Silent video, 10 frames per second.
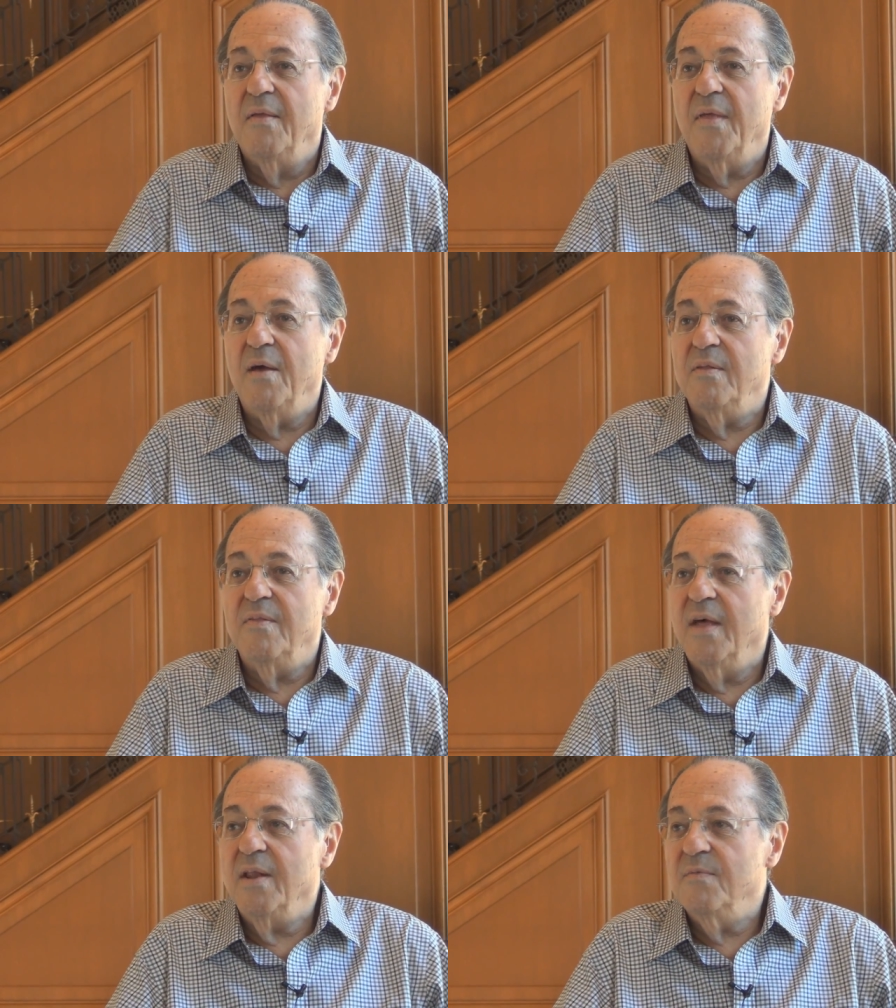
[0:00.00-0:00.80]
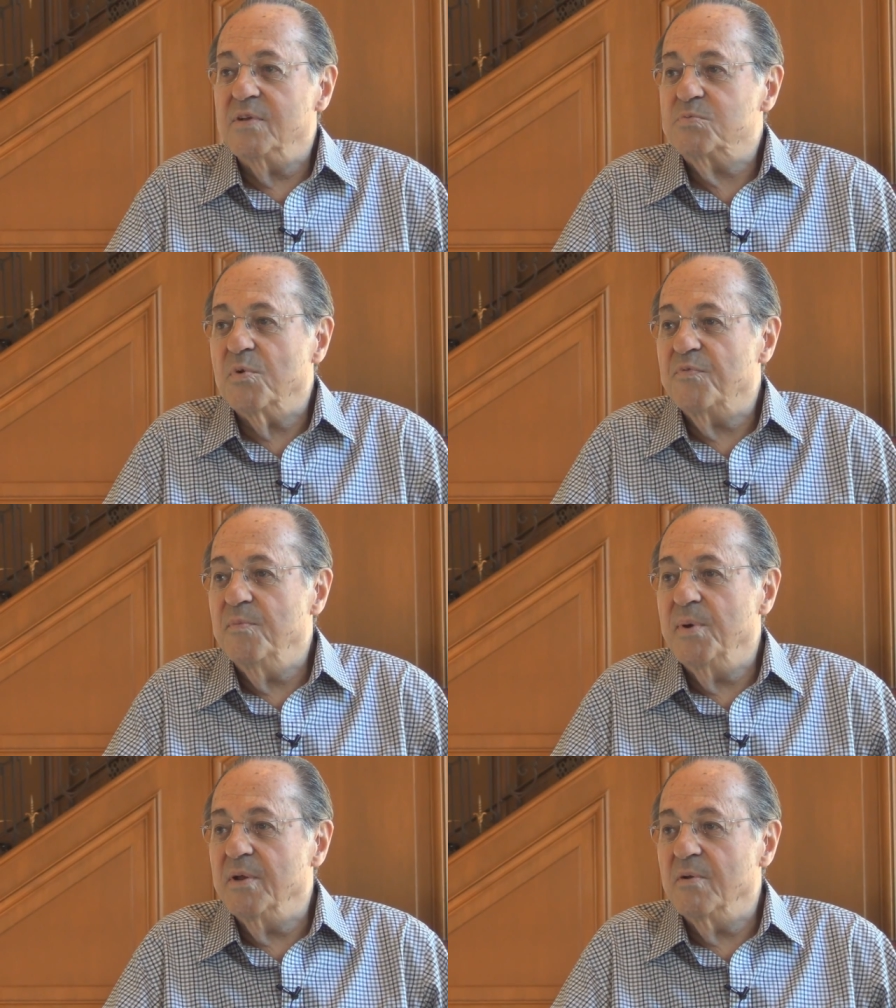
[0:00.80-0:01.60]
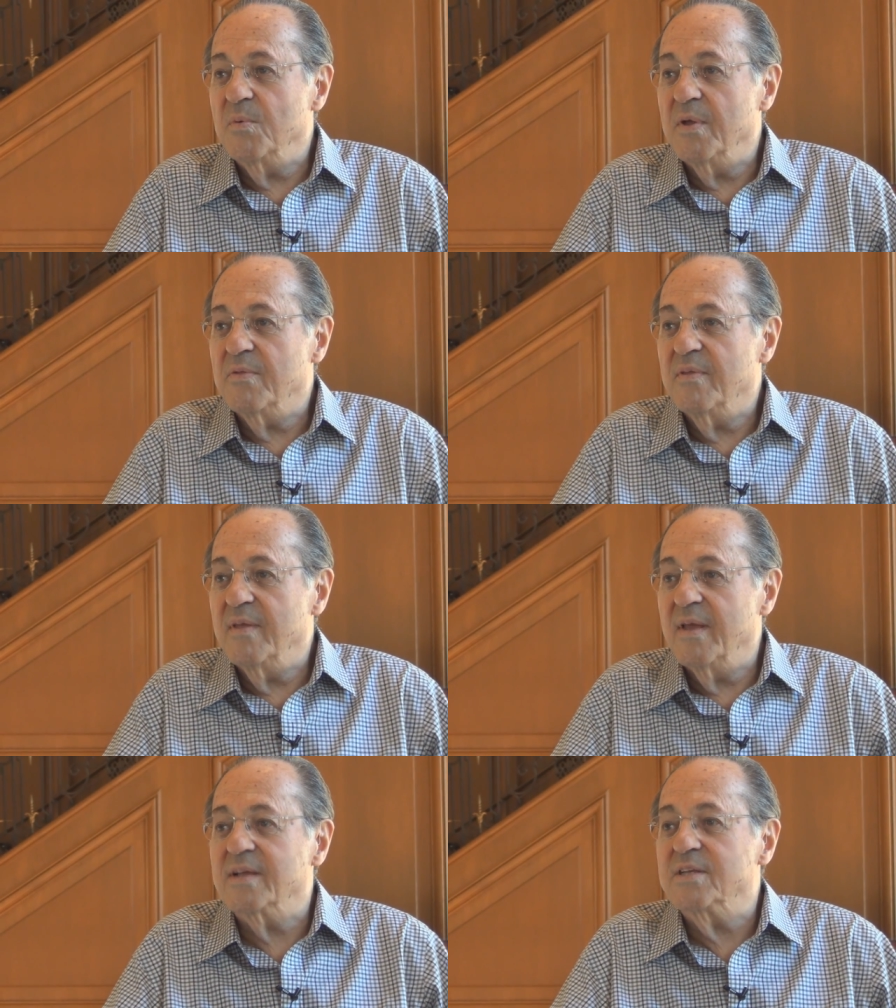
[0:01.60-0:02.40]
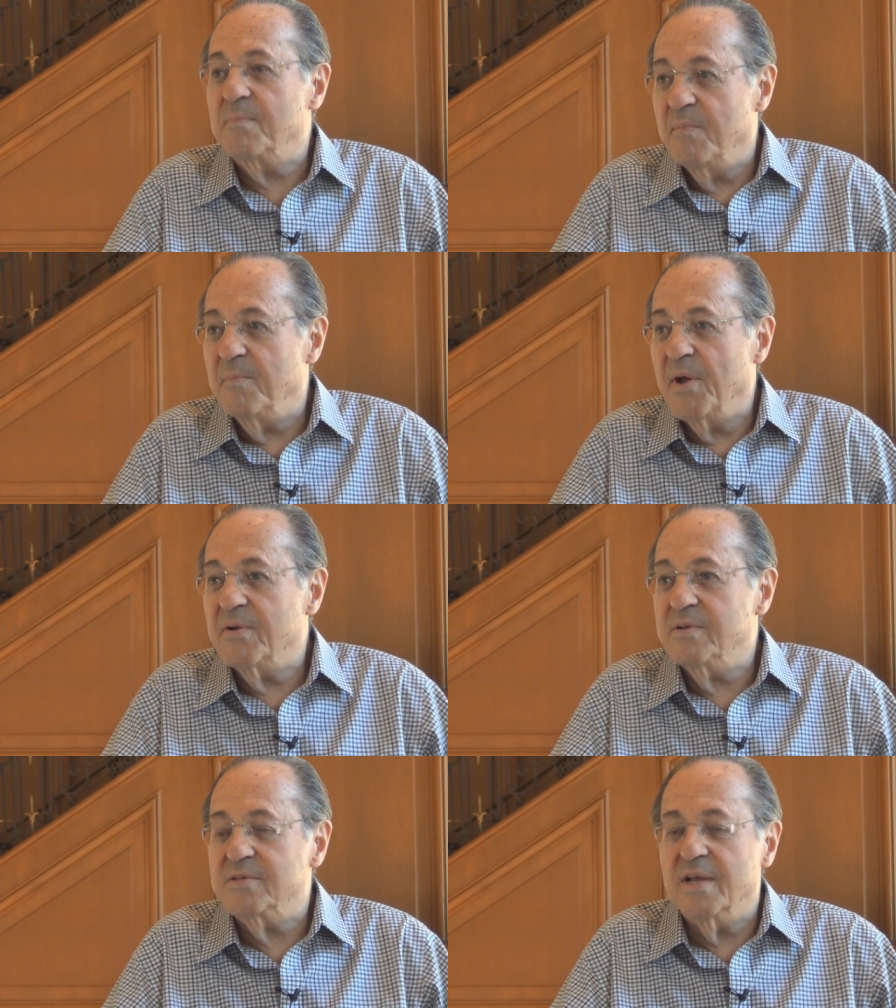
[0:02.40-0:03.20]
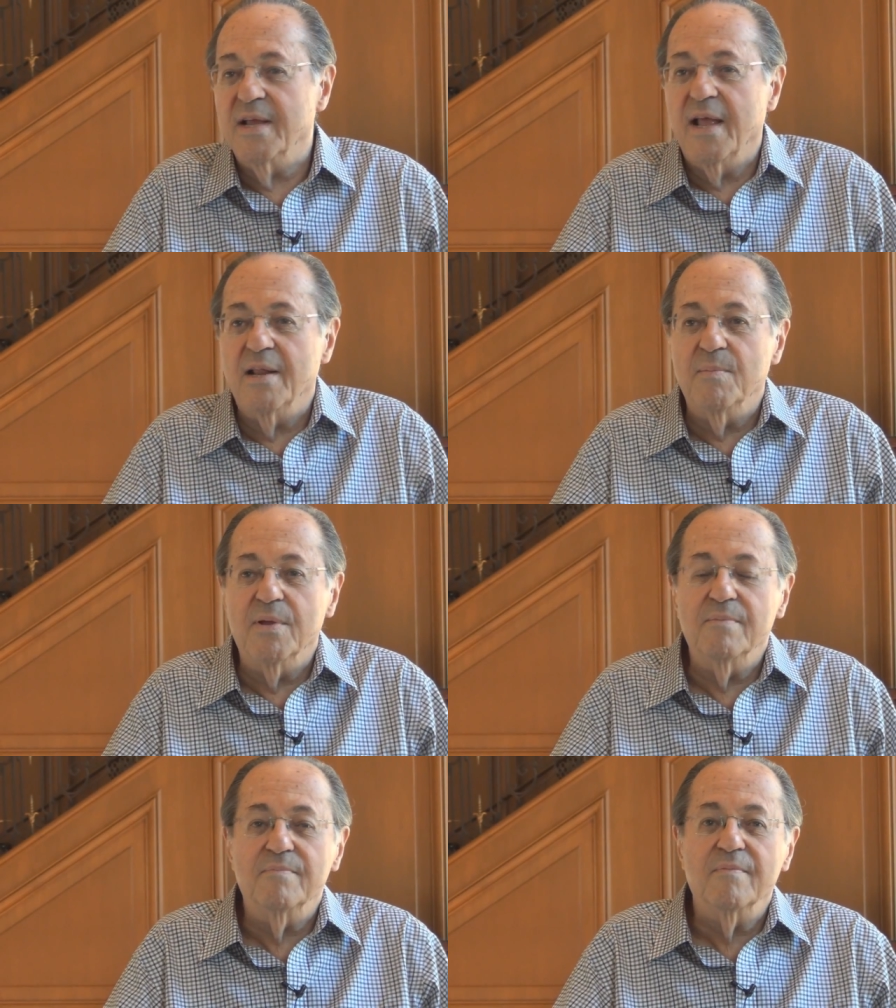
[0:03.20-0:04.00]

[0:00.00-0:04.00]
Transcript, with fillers: that none of us were familiar with except American Cyanamid